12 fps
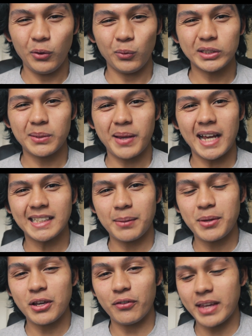What's up guys,
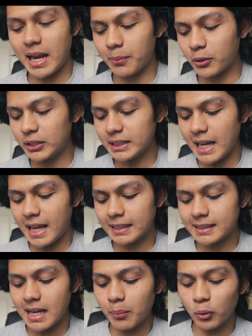I'm Nico of CamCrunch,
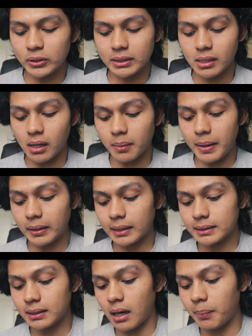and today I'm going to talk
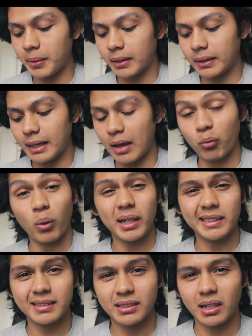about a topic that I've
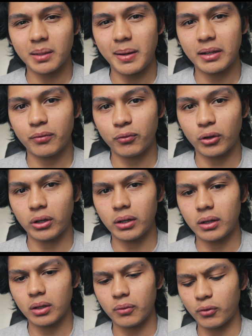wanted to talk about
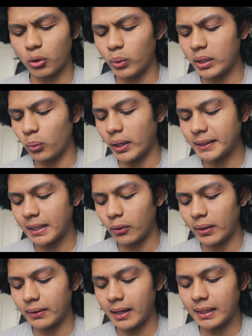for quite a while
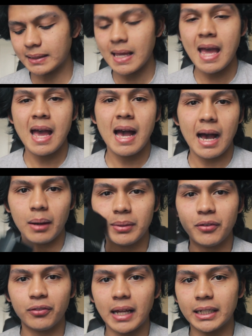now, and that is how
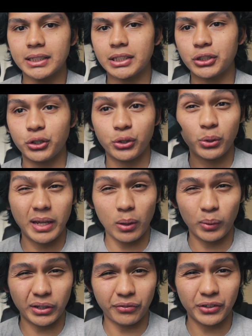many flashes should you
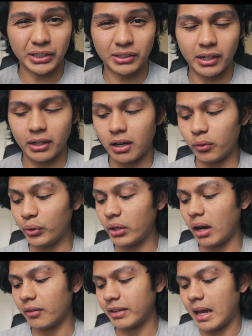get when you're first starting off with
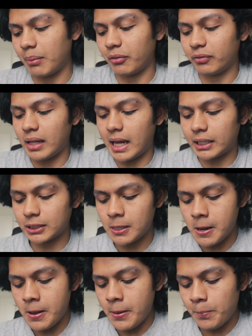off-camera flash.
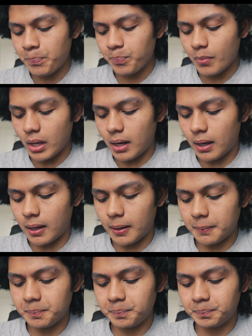
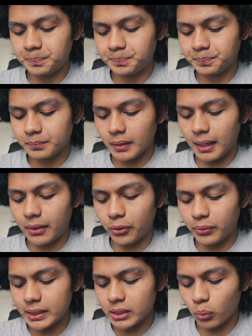And
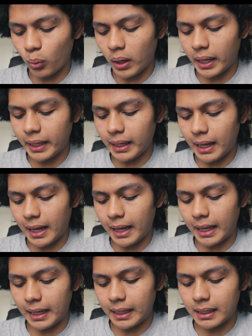the reason why
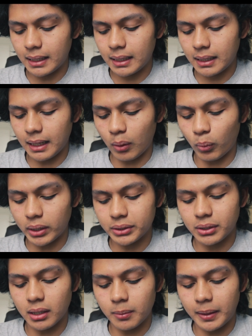I want
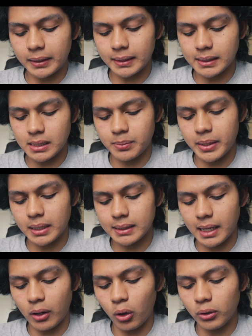to talk about this is because
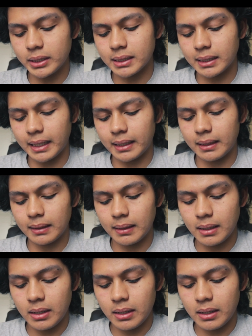I always get